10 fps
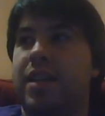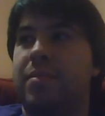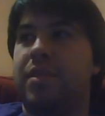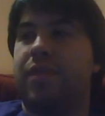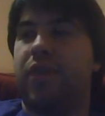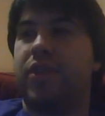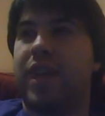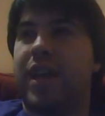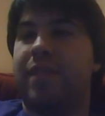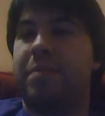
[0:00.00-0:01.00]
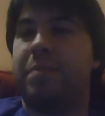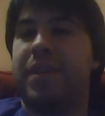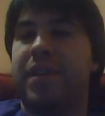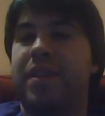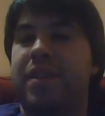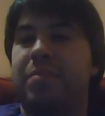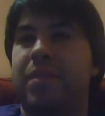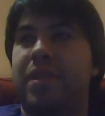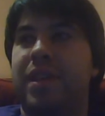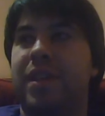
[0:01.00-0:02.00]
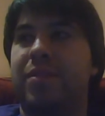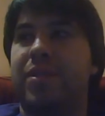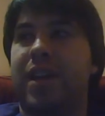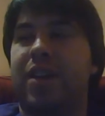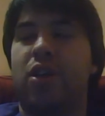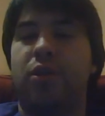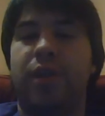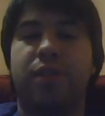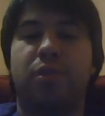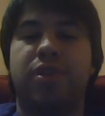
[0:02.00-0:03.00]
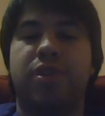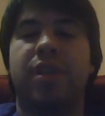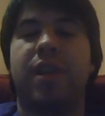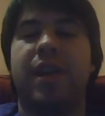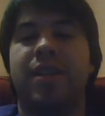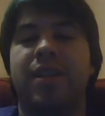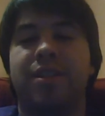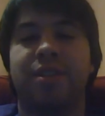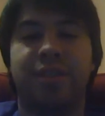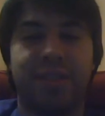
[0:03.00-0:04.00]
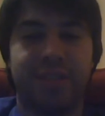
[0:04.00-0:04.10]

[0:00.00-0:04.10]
him in the first half, but then it was kind of hokey towards the end.